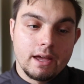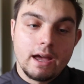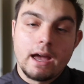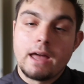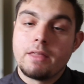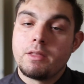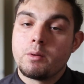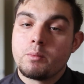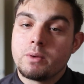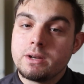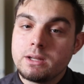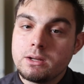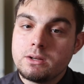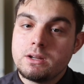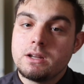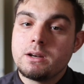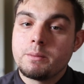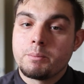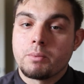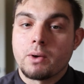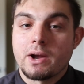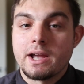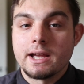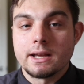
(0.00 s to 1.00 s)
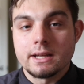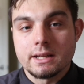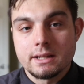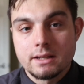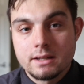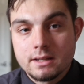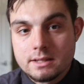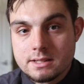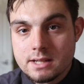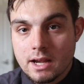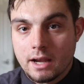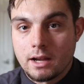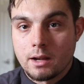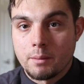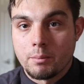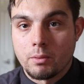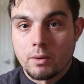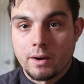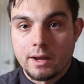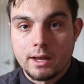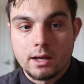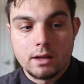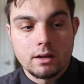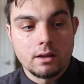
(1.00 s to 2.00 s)
And then when you need a break, take a
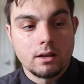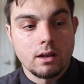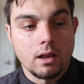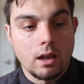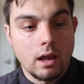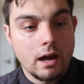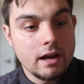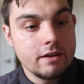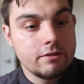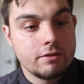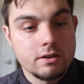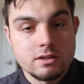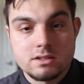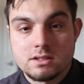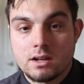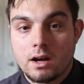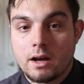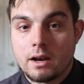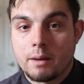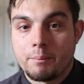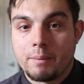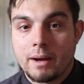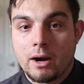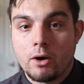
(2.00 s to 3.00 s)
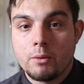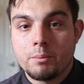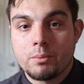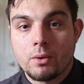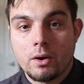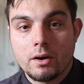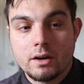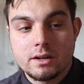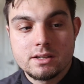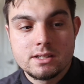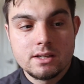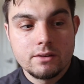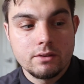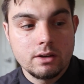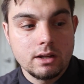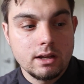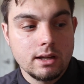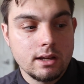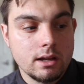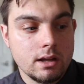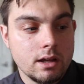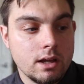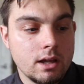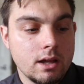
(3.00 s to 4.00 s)
break. Life is not about
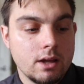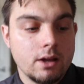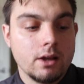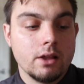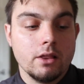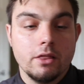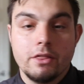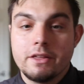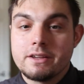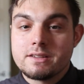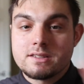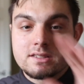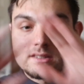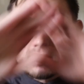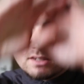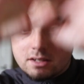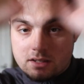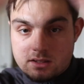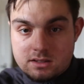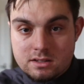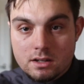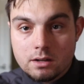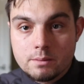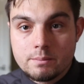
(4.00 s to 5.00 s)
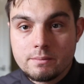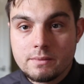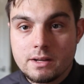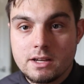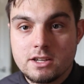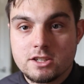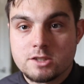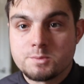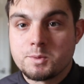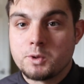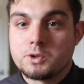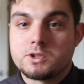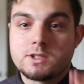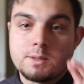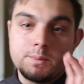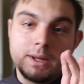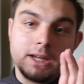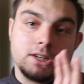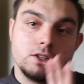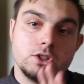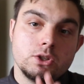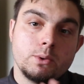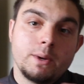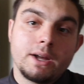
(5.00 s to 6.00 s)
productivity. This system is supposed to
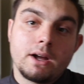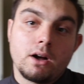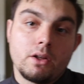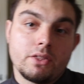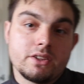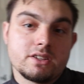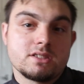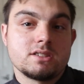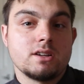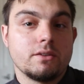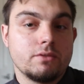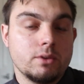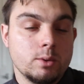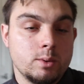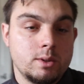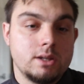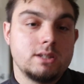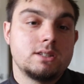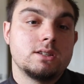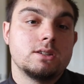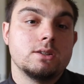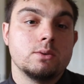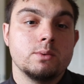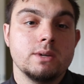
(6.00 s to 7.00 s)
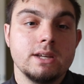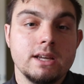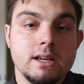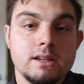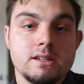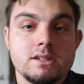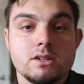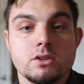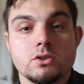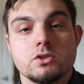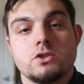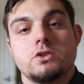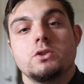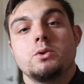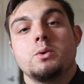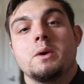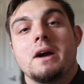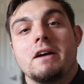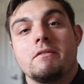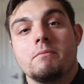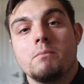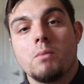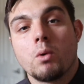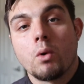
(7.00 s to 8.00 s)
make doing all the stuff you need to do easier so you
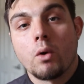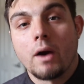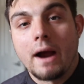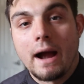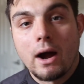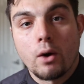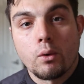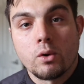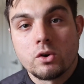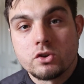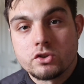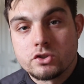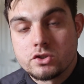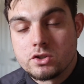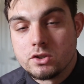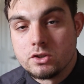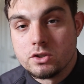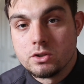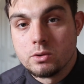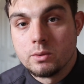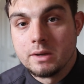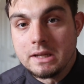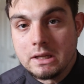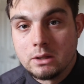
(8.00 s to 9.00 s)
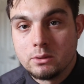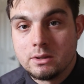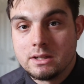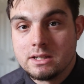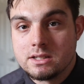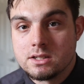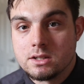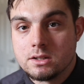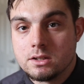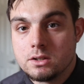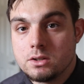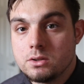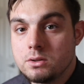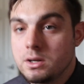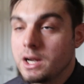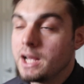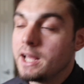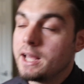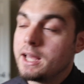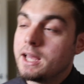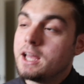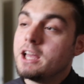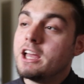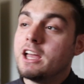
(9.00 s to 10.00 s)
have more hours to do what you need to do.
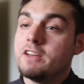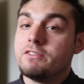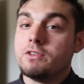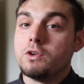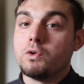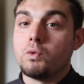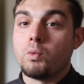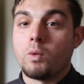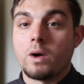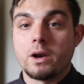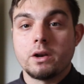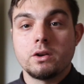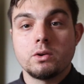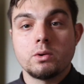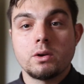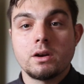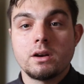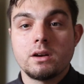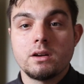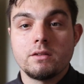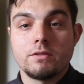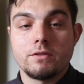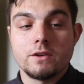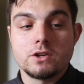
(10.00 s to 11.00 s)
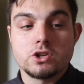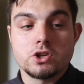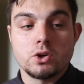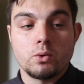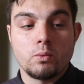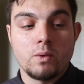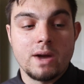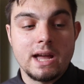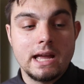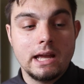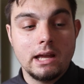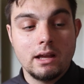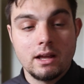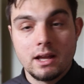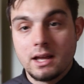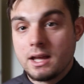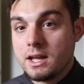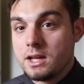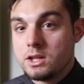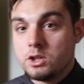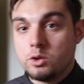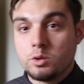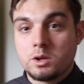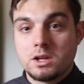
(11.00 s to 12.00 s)
If you want to do it in an efficient way,
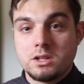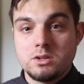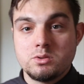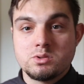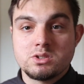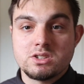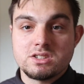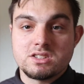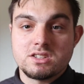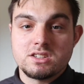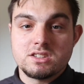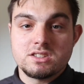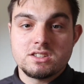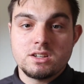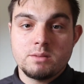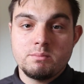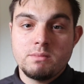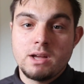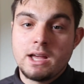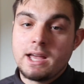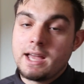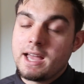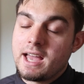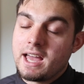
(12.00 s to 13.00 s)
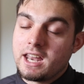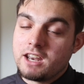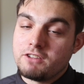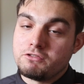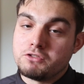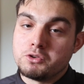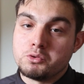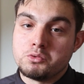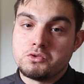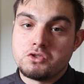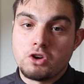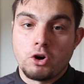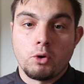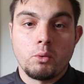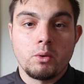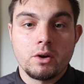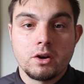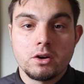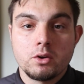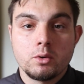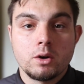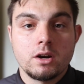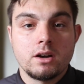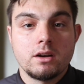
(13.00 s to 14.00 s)
you can use the system. And if you don't
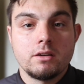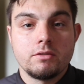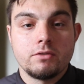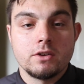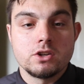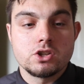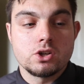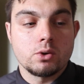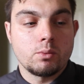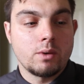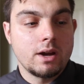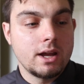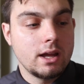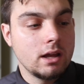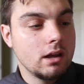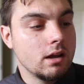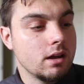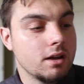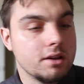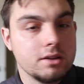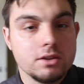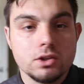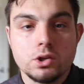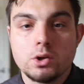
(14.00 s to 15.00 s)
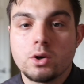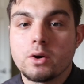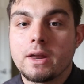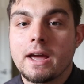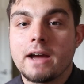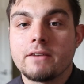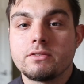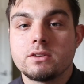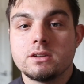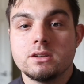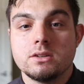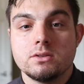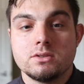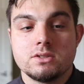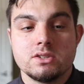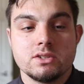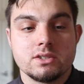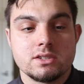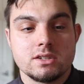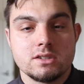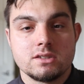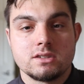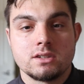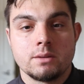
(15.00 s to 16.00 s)
want to do it in an efficient way, you don't have to use the
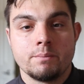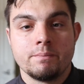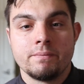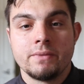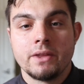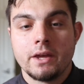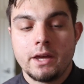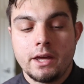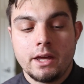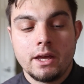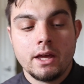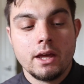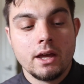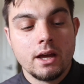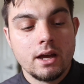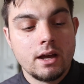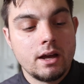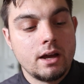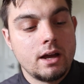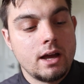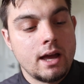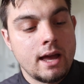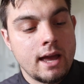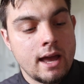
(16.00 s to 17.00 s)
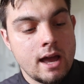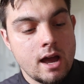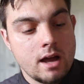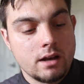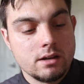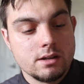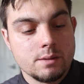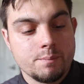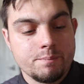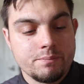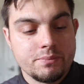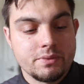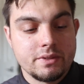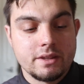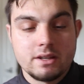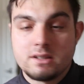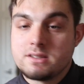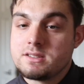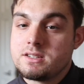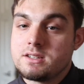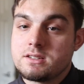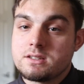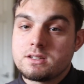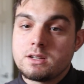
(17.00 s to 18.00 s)
system. And
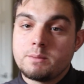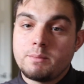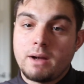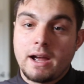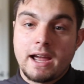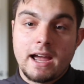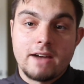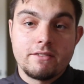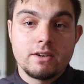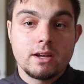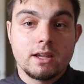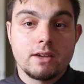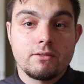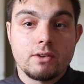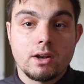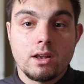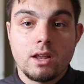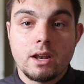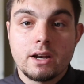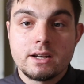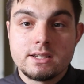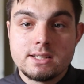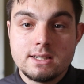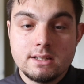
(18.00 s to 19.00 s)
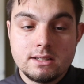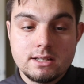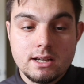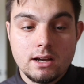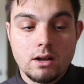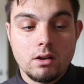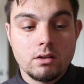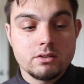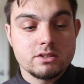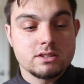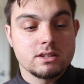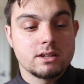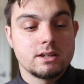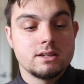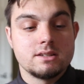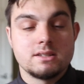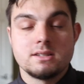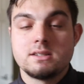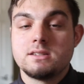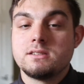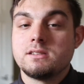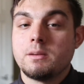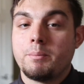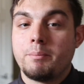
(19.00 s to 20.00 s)
this system, I haven't given a lot of details because
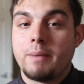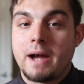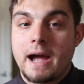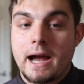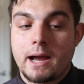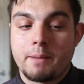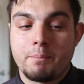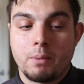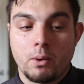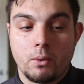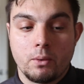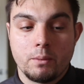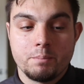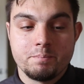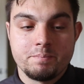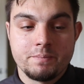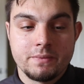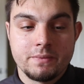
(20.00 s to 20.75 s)
this is a backbone.